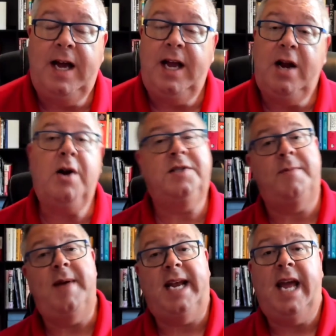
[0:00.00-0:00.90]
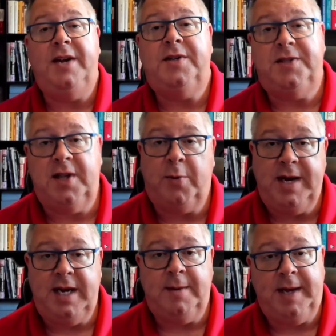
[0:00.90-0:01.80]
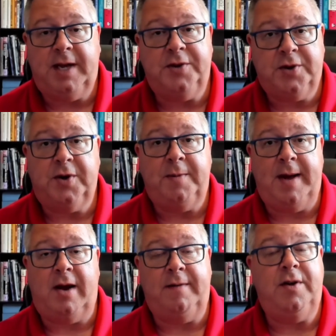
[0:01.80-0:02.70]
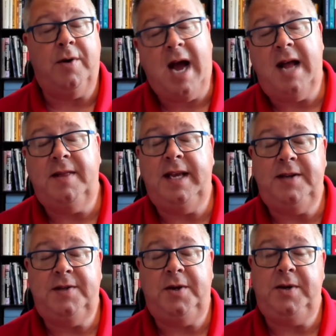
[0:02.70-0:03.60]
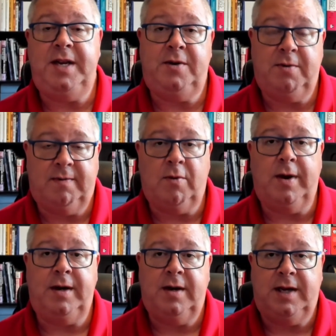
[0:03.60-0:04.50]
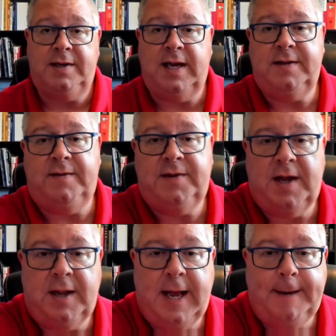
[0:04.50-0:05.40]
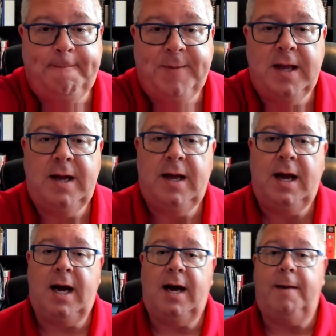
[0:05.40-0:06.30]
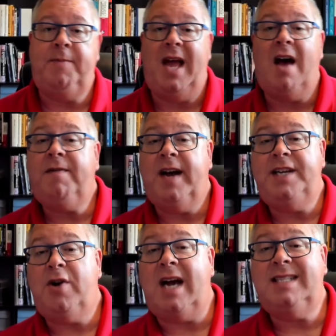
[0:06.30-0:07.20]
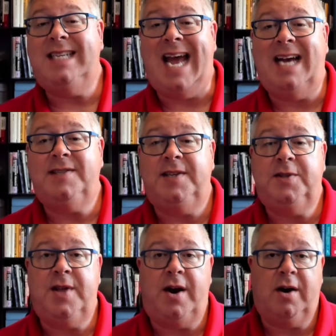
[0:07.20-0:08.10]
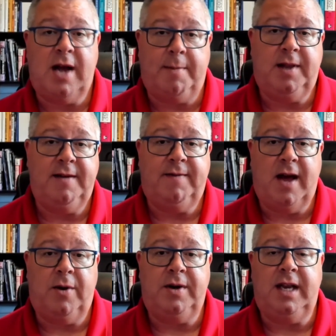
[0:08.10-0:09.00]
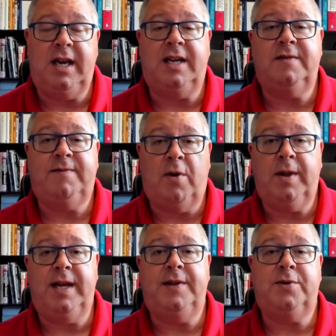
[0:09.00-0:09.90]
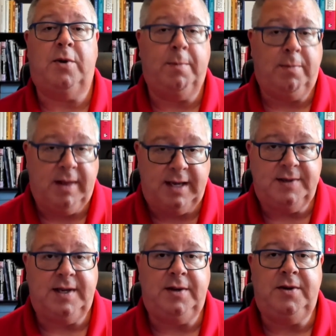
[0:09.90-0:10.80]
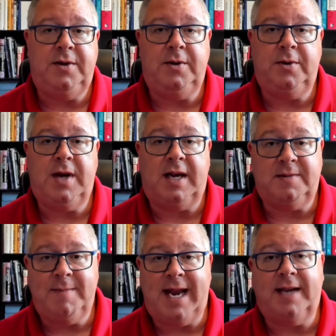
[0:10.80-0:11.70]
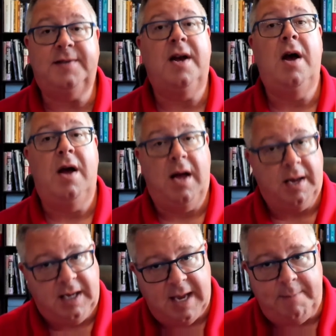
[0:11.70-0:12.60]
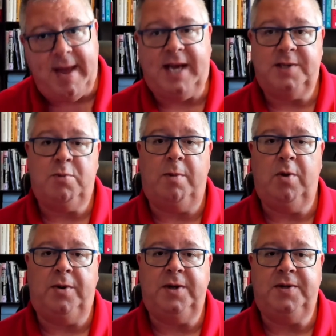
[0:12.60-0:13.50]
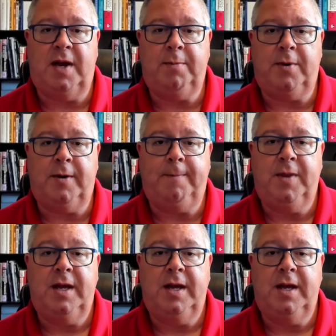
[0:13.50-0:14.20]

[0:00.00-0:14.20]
Here are some medications that we need to be concerned about. If you're on these, you need to avoid excessive sunlight. Alpha-hydroxy acids that are commonly found in exfoliants or placed into cosmetics can make us more prone to sunburn.